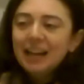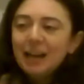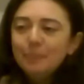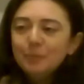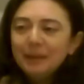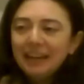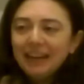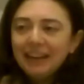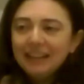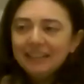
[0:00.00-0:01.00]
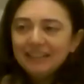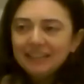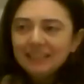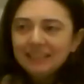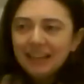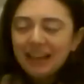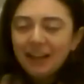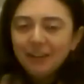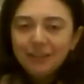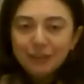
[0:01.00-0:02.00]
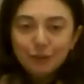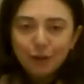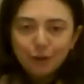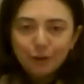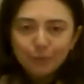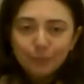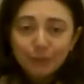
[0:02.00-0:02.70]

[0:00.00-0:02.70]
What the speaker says: I put my hand down in the toe.